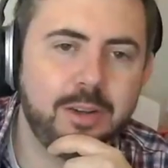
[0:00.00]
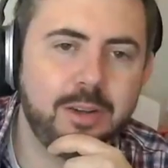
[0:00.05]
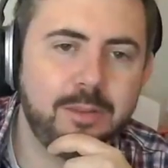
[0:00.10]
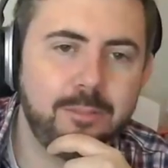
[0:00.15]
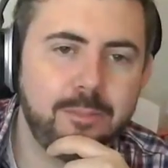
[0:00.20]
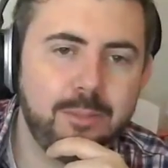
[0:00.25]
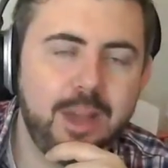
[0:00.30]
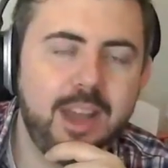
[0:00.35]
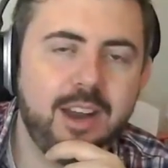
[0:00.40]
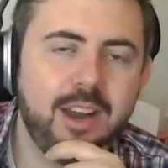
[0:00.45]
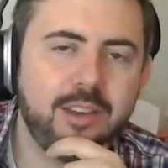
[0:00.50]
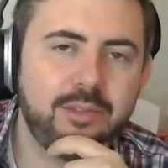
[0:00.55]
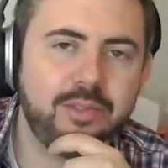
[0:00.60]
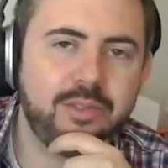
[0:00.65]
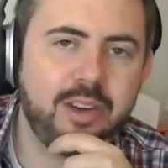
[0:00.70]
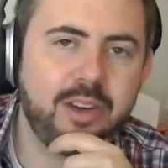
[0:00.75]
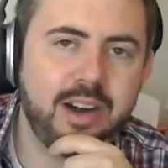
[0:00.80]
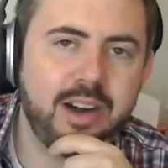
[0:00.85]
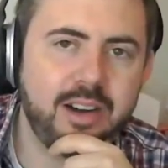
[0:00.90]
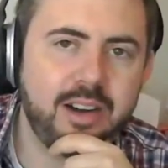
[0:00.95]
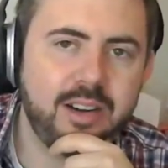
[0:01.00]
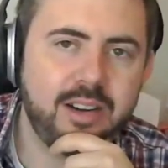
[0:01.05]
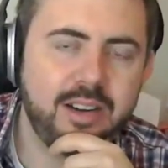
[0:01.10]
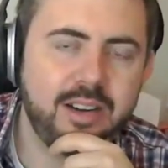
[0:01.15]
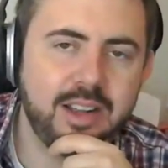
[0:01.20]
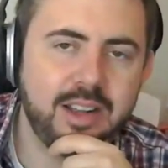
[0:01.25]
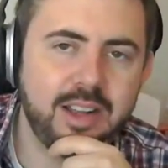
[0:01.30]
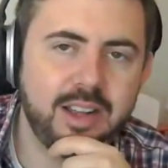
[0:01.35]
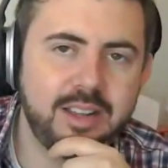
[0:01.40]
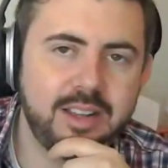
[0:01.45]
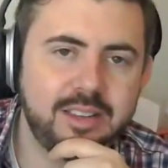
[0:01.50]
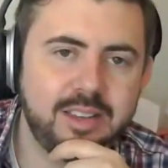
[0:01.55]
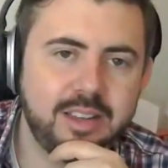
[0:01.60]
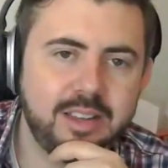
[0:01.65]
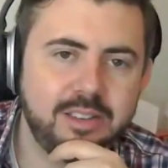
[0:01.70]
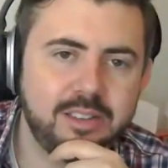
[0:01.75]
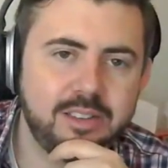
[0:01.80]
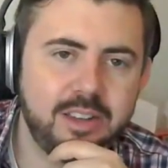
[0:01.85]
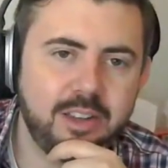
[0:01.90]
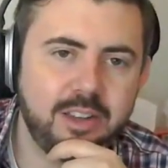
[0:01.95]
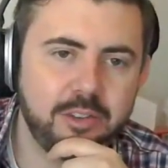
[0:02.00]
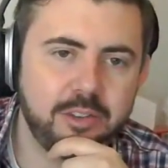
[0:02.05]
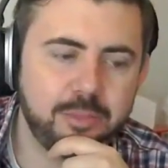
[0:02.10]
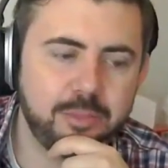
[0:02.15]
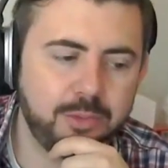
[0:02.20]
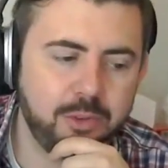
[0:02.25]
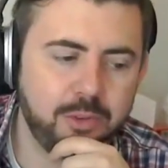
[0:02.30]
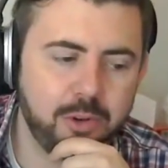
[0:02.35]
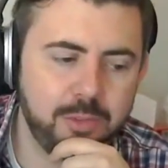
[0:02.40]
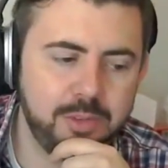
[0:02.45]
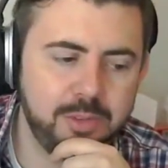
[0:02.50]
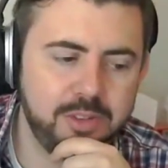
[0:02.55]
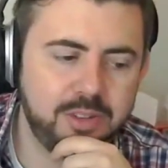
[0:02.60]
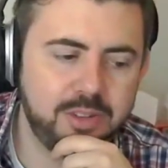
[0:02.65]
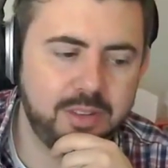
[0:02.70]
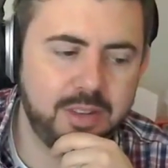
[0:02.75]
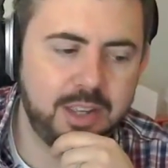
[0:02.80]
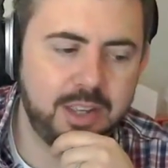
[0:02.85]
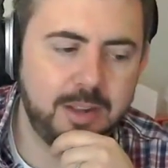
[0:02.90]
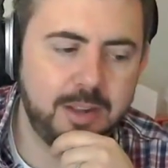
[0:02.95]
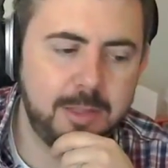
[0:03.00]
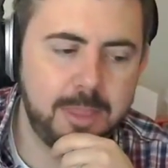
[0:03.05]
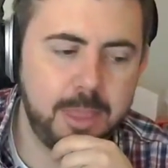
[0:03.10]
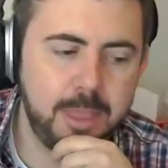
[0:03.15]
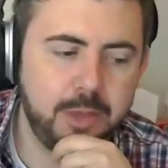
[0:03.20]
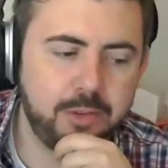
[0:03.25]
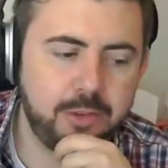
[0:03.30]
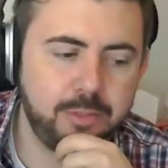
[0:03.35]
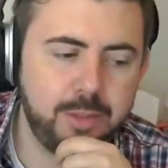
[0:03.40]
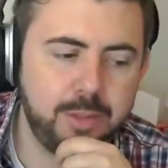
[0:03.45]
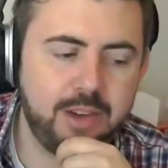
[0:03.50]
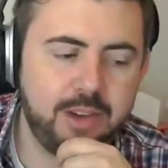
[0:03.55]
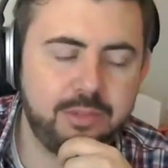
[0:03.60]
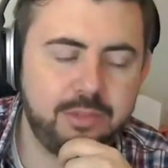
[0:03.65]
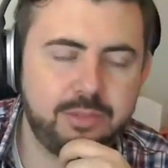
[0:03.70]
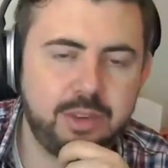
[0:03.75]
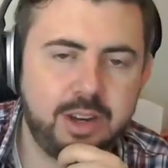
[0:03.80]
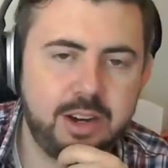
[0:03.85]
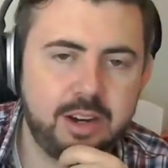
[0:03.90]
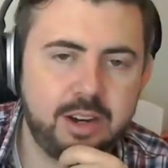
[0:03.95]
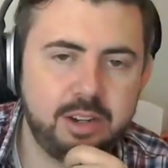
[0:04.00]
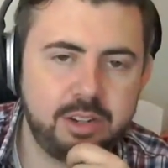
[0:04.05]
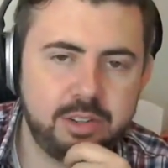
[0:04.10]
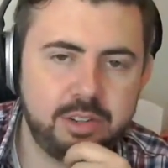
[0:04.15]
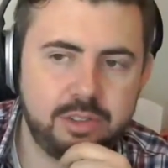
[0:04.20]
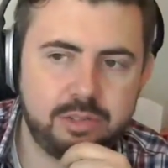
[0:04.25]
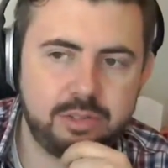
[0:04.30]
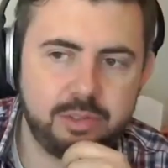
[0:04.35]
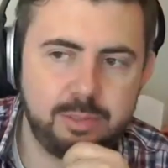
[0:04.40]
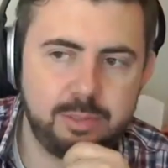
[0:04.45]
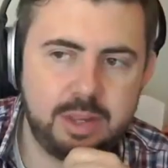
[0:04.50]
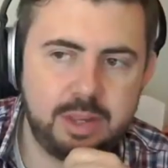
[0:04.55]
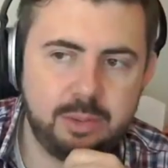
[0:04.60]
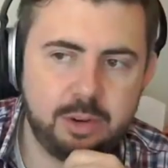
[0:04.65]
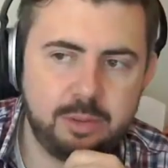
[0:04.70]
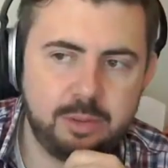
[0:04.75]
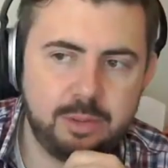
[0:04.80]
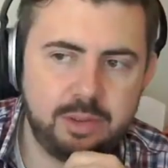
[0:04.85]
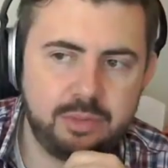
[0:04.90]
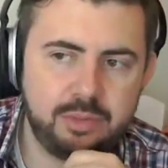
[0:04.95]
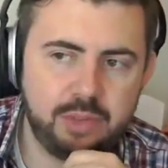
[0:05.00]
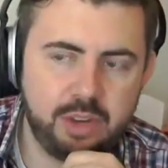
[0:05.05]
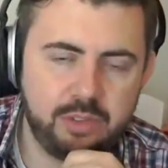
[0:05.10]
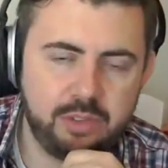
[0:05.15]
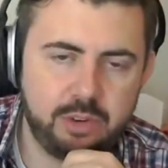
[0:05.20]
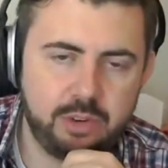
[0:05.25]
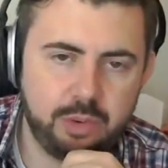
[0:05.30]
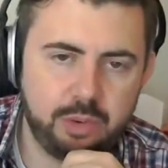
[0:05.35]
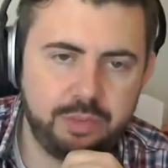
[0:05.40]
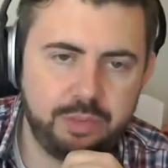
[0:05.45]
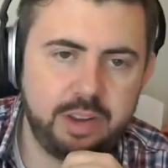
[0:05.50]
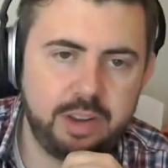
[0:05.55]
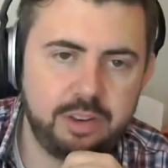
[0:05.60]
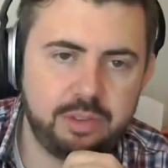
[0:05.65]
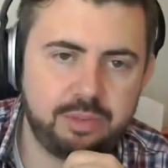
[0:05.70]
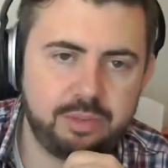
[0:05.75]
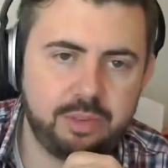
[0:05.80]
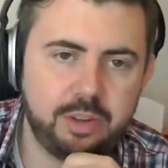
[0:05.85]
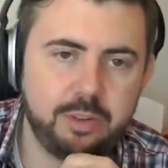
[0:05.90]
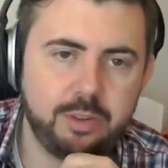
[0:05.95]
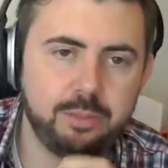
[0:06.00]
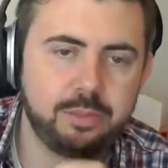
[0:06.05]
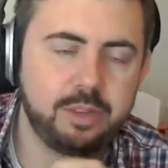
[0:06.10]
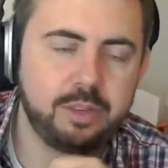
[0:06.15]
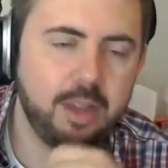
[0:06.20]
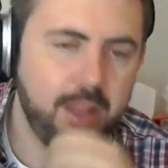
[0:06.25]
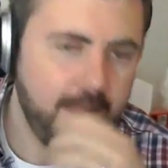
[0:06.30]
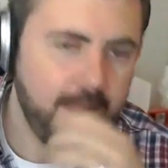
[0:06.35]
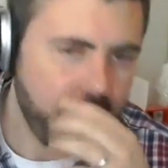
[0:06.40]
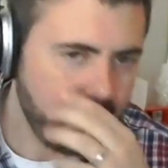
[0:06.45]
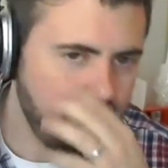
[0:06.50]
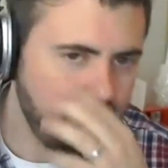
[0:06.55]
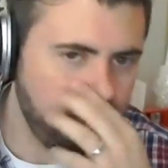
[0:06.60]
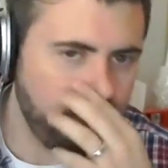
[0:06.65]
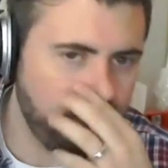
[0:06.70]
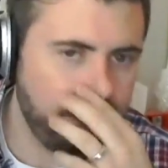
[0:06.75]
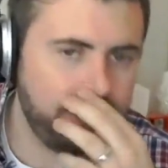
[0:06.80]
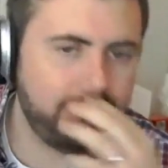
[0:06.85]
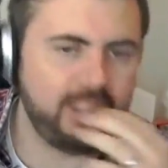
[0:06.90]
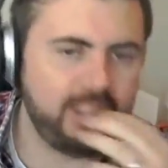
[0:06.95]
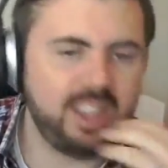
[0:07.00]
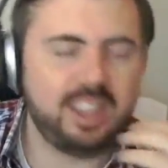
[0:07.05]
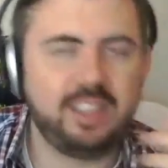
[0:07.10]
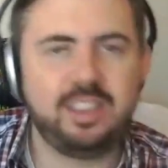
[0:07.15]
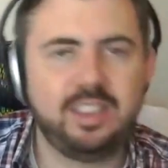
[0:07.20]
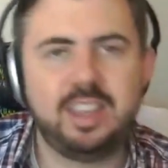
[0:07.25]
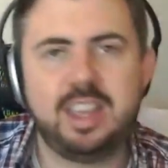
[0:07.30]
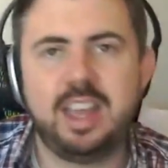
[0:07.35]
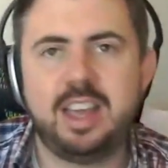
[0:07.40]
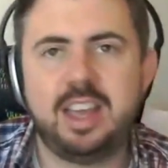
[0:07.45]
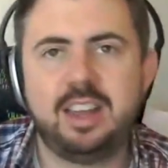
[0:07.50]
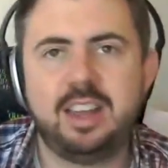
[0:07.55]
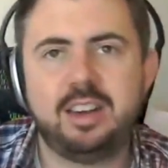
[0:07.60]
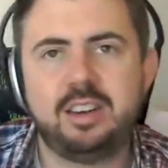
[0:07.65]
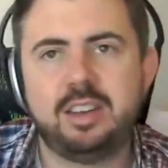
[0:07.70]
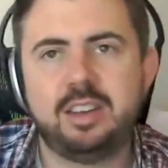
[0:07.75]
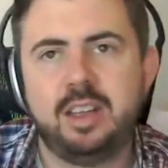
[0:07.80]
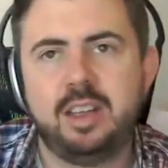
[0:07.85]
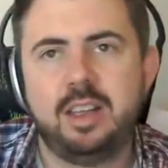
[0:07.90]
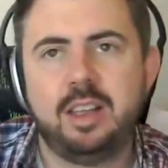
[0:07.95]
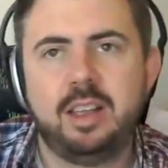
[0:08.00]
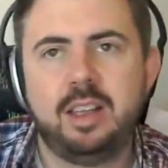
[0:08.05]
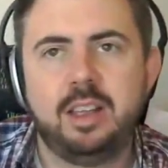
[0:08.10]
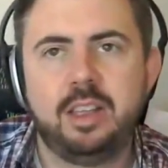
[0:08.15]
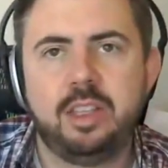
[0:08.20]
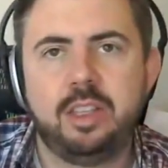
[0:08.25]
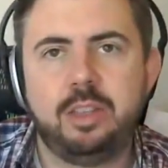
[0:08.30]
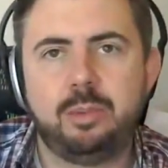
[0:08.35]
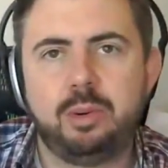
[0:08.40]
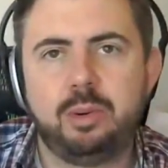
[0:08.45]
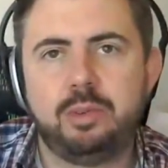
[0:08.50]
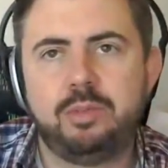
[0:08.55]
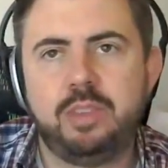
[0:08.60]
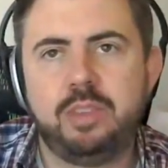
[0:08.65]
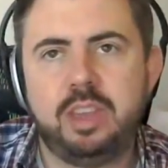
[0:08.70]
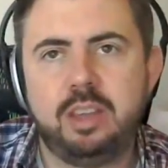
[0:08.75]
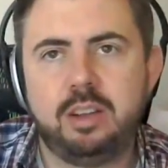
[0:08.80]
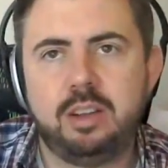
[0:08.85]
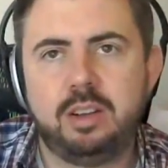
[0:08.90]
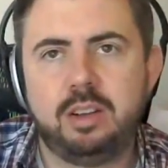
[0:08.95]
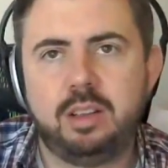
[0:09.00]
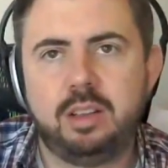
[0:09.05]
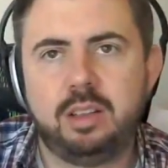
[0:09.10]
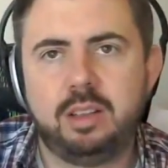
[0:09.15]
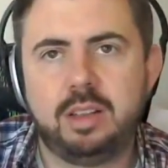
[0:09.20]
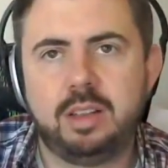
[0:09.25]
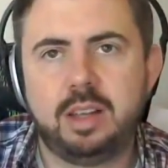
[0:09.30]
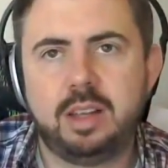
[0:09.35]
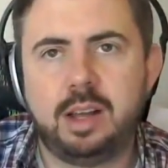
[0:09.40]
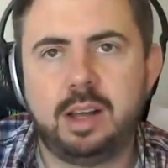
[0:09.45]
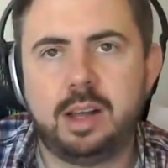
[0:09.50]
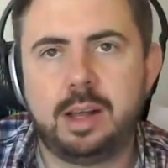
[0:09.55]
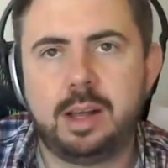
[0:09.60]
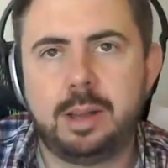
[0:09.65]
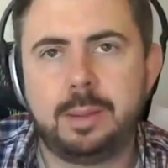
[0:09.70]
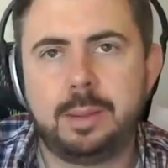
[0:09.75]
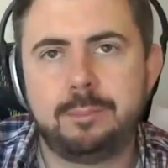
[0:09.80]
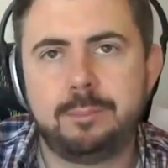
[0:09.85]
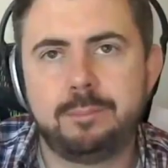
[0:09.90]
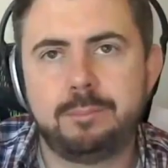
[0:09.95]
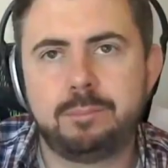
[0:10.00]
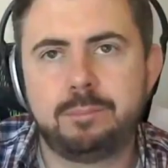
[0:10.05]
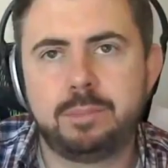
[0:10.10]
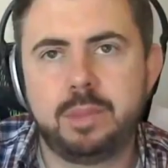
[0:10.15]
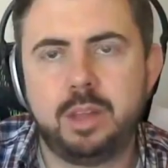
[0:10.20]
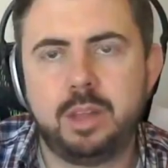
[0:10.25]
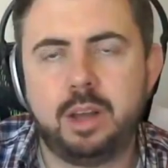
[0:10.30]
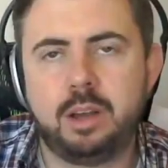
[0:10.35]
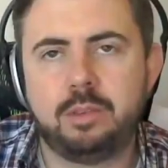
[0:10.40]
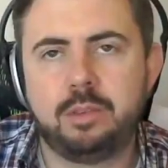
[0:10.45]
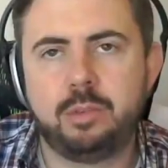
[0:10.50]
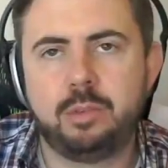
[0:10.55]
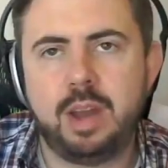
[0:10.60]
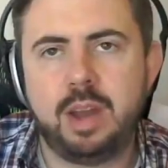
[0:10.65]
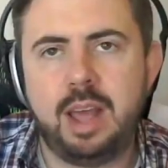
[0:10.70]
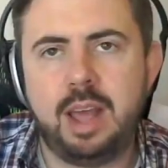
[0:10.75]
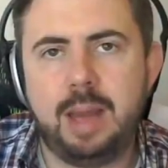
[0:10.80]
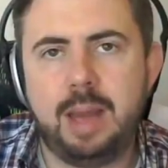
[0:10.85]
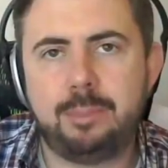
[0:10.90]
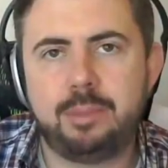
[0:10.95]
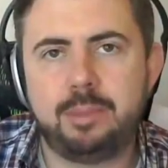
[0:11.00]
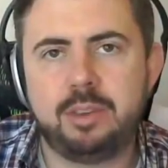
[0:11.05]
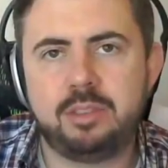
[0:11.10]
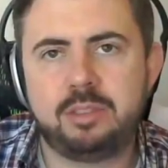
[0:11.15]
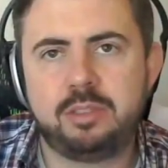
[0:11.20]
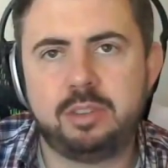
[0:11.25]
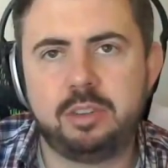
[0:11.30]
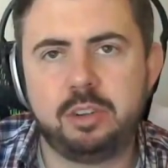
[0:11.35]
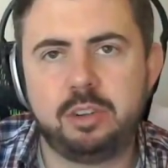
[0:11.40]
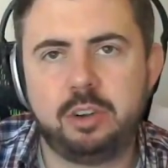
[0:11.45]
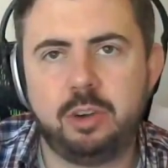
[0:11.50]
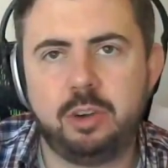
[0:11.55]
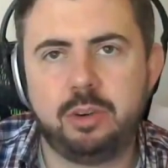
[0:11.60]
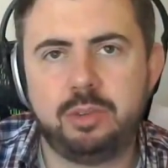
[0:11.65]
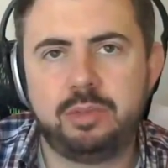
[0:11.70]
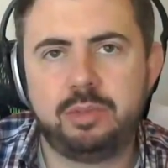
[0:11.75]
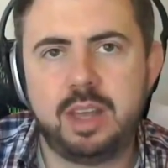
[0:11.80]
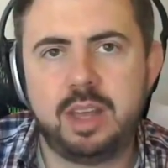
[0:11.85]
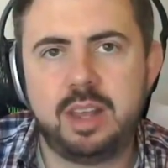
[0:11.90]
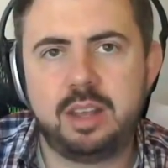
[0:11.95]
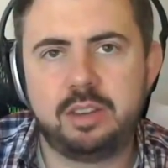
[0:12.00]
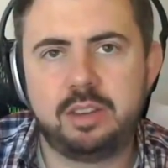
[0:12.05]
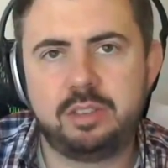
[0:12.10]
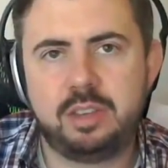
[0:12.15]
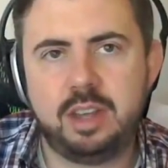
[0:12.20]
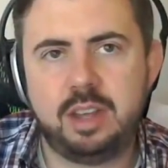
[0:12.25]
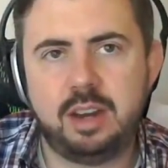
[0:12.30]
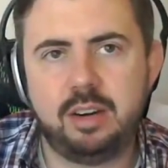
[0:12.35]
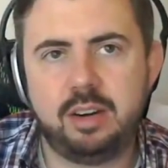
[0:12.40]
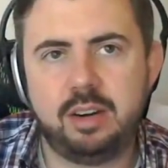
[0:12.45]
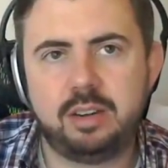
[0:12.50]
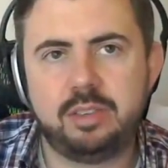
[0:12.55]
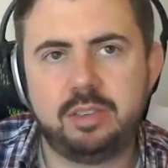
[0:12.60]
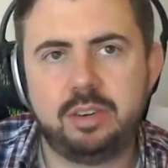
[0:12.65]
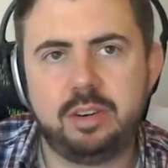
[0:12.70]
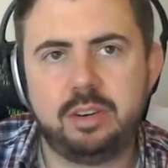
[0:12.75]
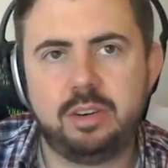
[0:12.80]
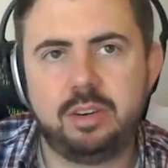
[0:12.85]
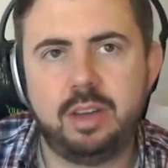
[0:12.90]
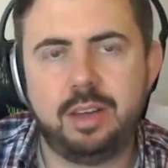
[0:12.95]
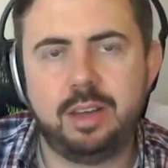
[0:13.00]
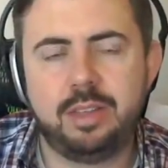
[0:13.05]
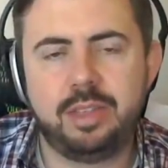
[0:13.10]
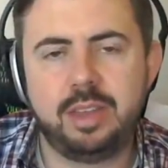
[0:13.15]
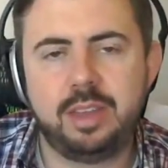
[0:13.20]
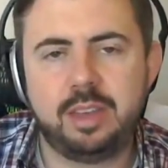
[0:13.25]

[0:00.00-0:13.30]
Man on Fire. Denzel's performance in that. Man on Fire is for me one of my favorite revenge films. Though I think in the end, the reveal of what happens to Dakota Fanning's character, I think,